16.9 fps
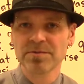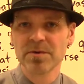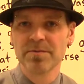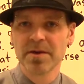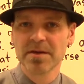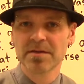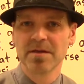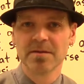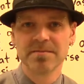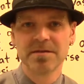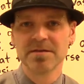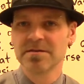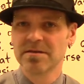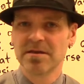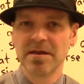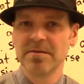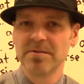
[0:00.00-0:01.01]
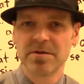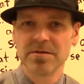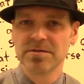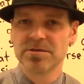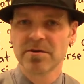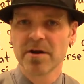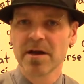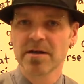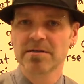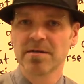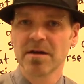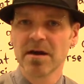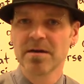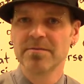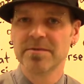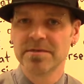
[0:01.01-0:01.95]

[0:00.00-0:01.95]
we picked up didn't keep good track of time,